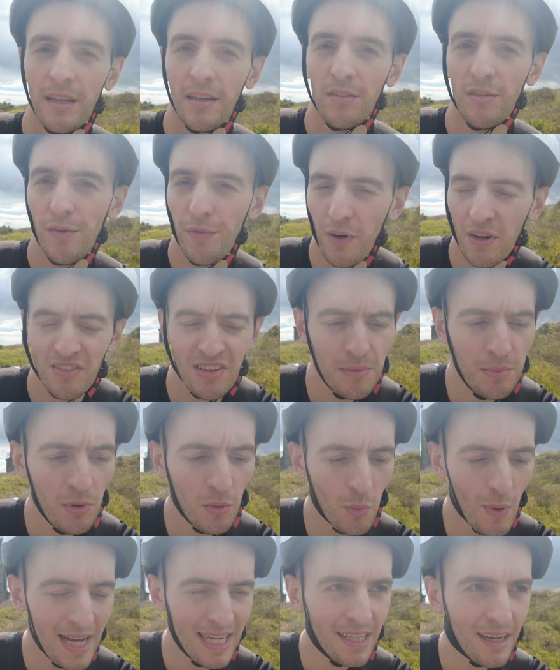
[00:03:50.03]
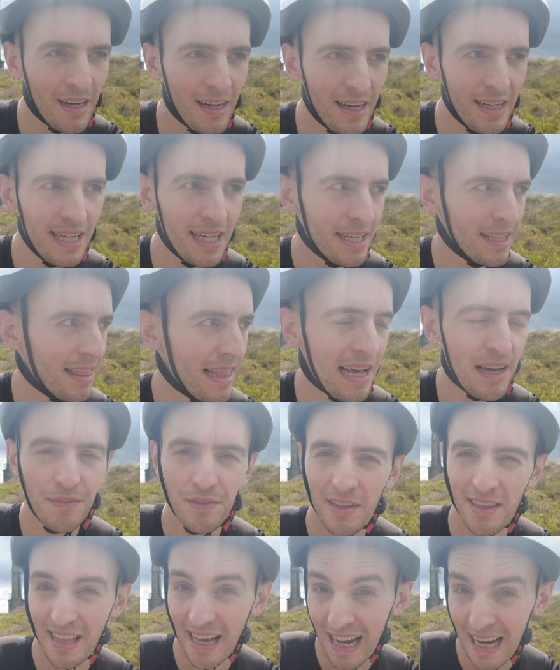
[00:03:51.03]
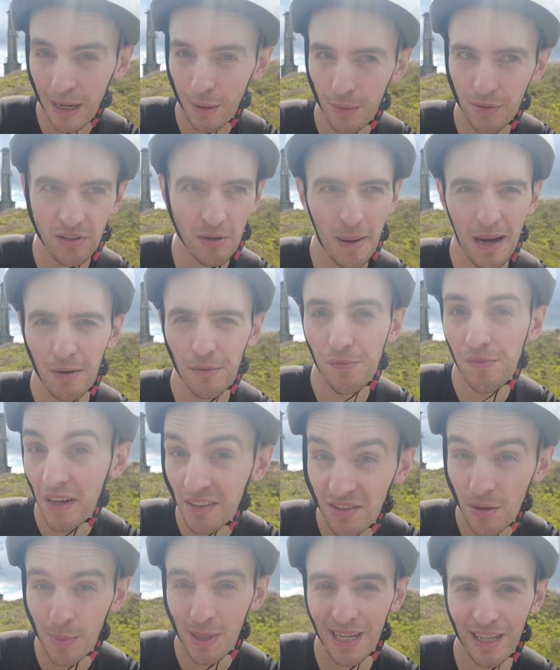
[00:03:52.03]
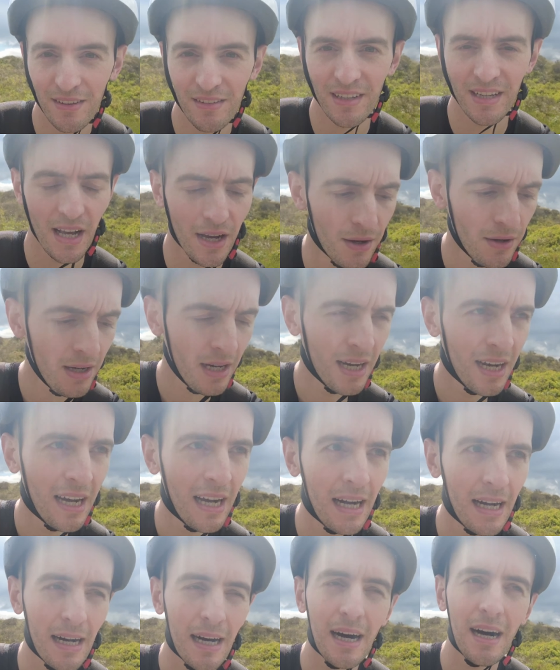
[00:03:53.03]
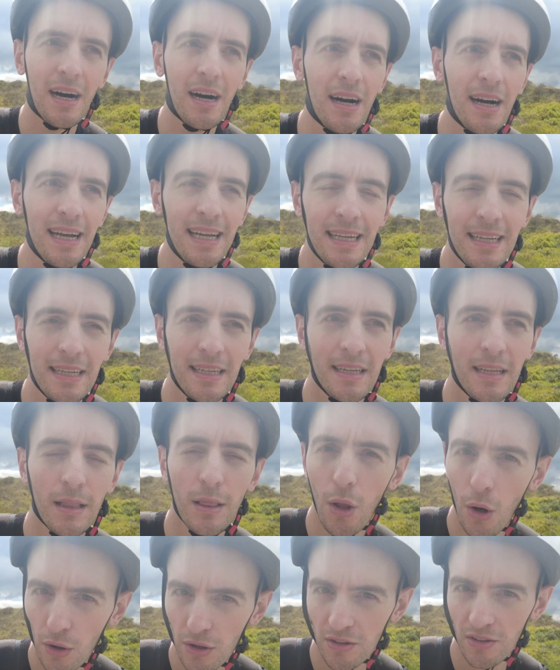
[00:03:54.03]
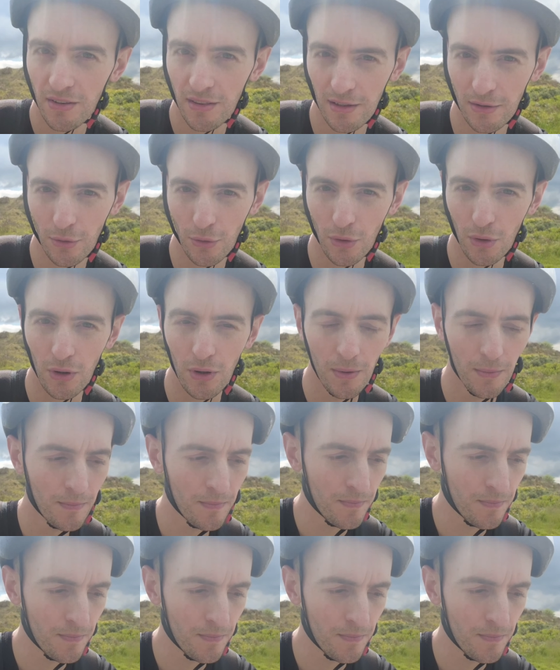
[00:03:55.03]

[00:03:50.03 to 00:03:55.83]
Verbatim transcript: So for example, when I left the house about 30 minutes ago, I locked the door.